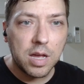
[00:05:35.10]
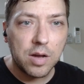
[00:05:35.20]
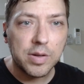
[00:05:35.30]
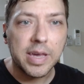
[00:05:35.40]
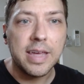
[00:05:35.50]

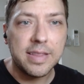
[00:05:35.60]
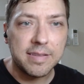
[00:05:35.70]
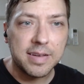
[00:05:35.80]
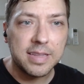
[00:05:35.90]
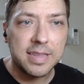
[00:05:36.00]
Okay,
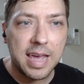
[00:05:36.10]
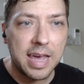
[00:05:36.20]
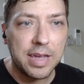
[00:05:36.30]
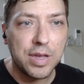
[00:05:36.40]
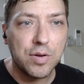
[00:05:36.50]
that's got the
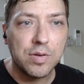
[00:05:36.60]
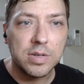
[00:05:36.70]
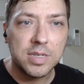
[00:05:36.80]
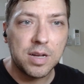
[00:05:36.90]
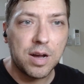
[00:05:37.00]
egg yolk
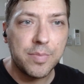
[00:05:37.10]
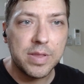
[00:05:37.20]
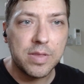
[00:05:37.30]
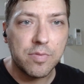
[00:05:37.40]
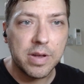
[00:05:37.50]
on top
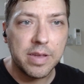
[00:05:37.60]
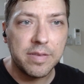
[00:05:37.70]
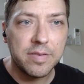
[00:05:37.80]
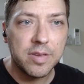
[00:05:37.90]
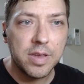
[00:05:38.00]
of the
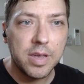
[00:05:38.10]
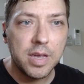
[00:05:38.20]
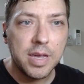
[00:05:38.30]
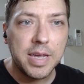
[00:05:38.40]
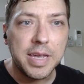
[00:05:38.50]
rice.
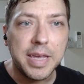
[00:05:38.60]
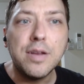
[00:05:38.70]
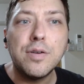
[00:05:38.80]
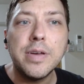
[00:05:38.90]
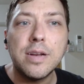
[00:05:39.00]

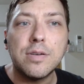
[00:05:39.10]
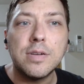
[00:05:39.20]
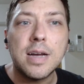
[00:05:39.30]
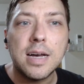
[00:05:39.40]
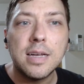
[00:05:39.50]

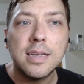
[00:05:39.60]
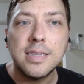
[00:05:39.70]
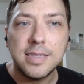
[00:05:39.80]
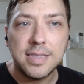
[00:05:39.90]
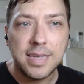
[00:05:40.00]
Iroiro na
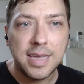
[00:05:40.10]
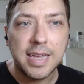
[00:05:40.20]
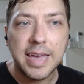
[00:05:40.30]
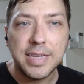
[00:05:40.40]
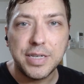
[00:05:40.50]

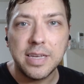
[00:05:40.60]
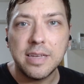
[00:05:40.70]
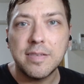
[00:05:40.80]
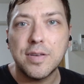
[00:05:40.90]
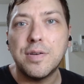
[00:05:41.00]

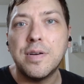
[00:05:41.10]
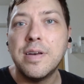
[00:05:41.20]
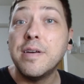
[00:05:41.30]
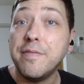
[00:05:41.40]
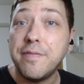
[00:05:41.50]
TKG. So
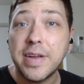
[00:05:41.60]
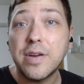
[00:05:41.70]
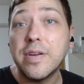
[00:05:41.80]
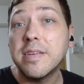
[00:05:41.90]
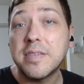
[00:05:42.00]

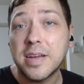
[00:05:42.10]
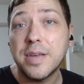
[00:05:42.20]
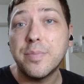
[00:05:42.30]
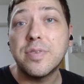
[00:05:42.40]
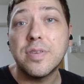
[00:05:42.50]
various
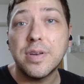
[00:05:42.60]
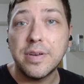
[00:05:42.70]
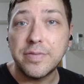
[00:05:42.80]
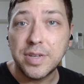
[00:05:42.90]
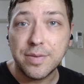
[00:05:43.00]
types
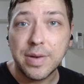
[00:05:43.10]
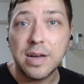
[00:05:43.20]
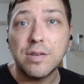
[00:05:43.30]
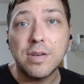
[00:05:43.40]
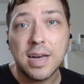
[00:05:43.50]
of
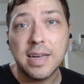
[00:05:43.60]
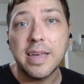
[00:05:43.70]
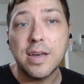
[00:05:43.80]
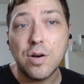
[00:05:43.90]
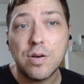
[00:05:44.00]
tamago
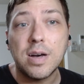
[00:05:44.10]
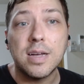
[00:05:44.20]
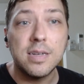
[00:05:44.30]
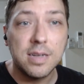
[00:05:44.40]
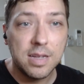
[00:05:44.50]
kake gohan.